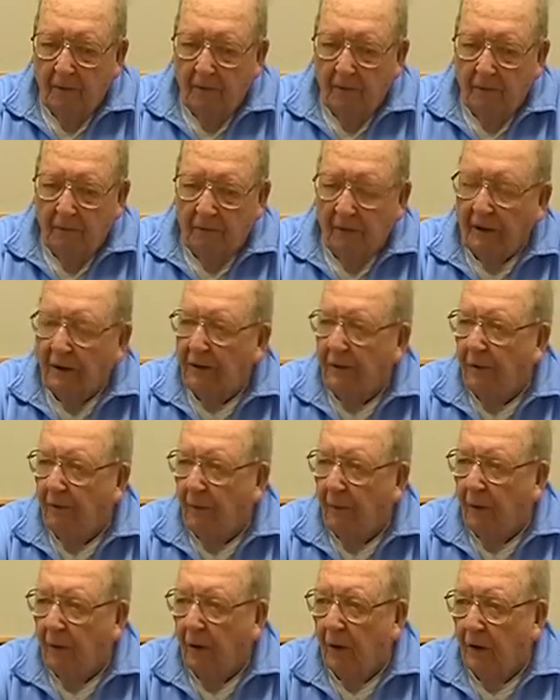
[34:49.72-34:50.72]
fished
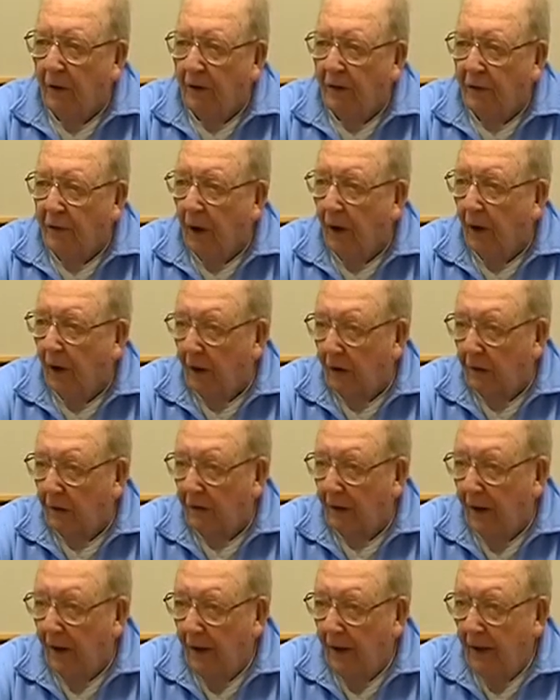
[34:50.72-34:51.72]
for
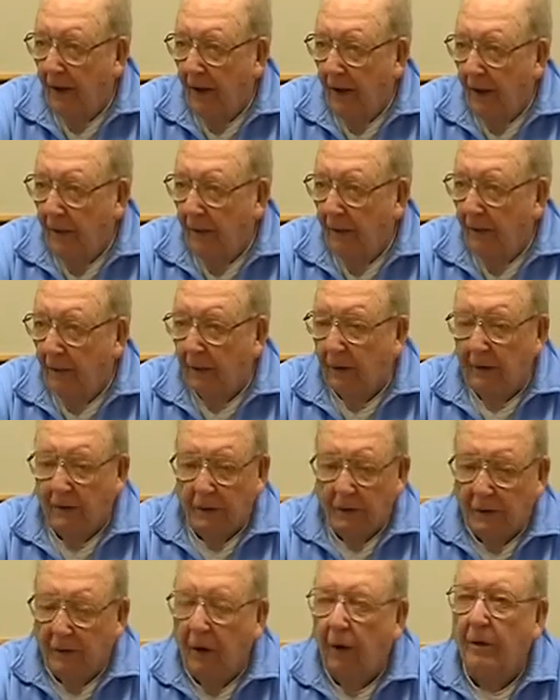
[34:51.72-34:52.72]
sharks, because
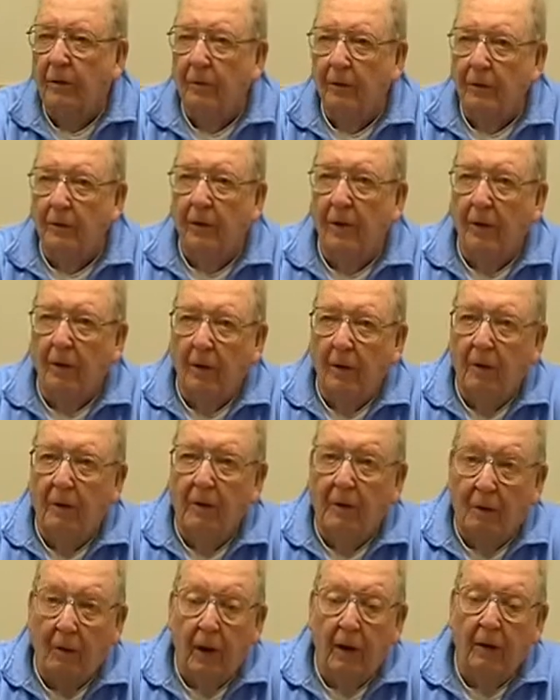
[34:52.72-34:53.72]
the sharks were
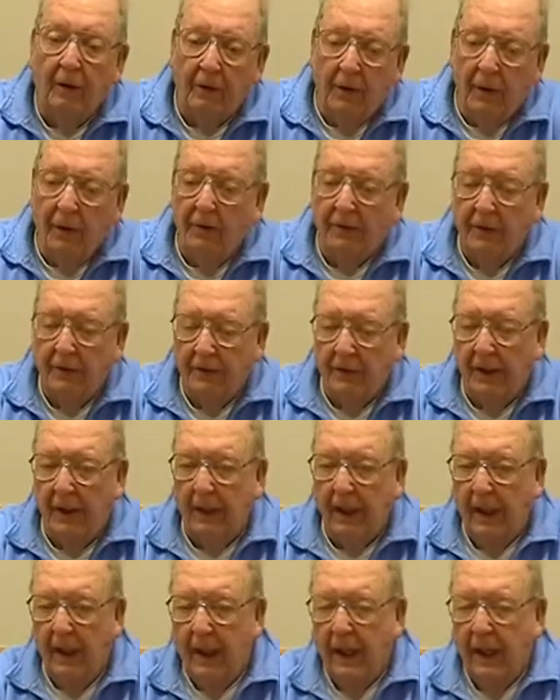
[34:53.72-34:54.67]
circling around there, you see.